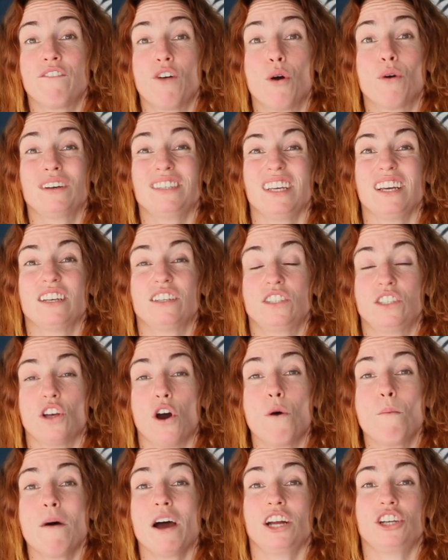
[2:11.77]
focusing
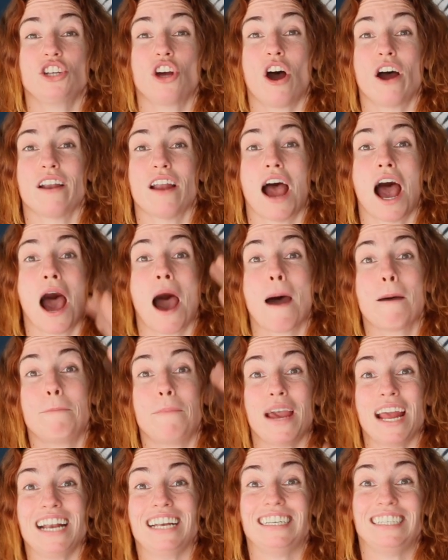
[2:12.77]
so much on
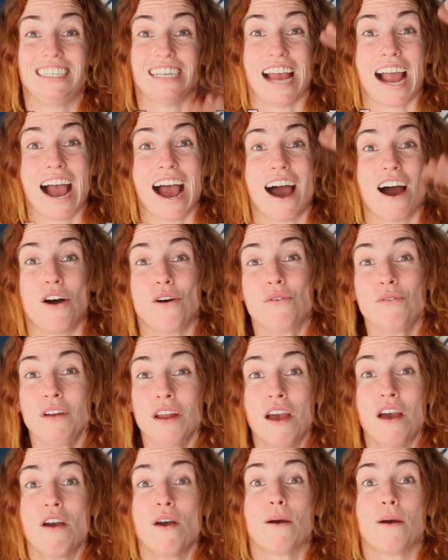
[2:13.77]
up and down